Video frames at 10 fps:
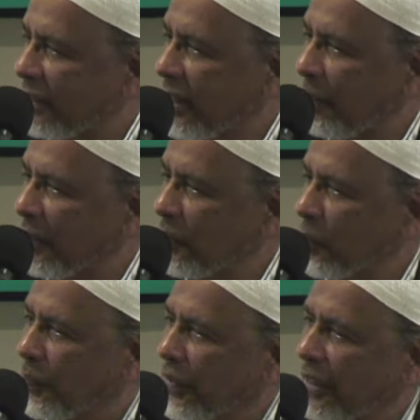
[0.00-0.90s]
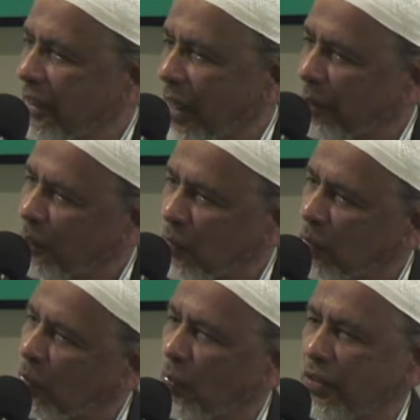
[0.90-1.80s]
them and you bring them
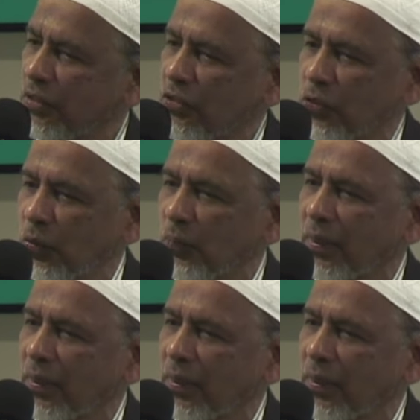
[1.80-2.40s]
towards you.